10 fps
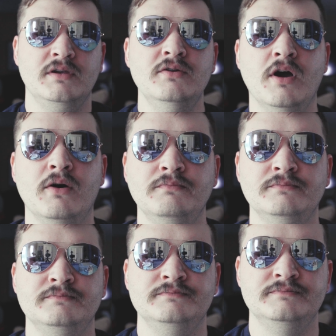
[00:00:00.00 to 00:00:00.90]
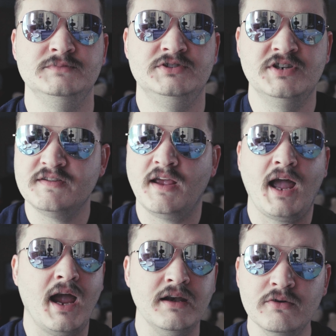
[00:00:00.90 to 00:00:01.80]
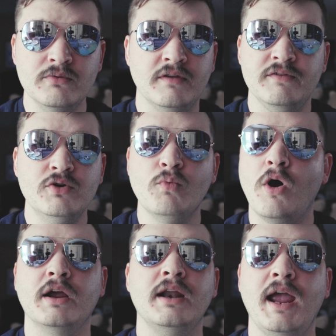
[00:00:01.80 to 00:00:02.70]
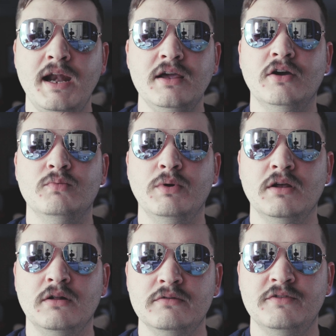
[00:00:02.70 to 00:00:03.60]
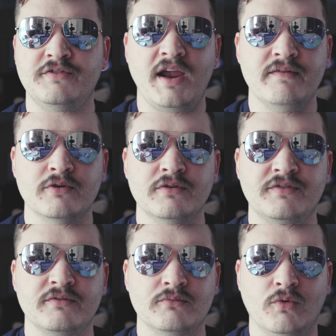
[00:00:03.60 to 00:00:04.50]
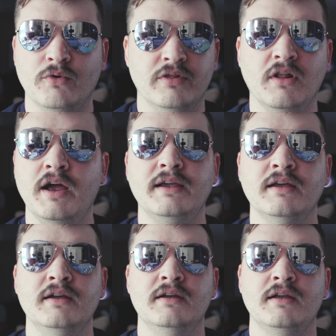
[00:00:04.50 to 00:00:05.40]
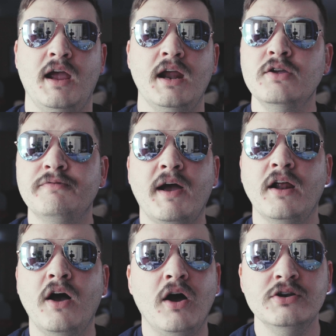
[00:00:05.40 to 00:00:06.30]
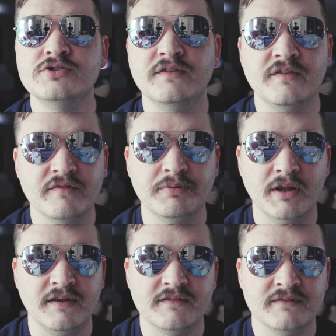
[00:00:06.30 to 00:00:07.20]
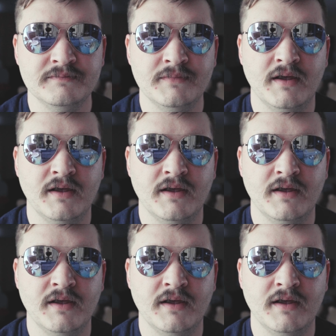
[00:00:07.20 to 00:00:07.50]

You know, just like I do, you can walk into any Goodwill, Savers, or the like, and you can find hundreds of plates.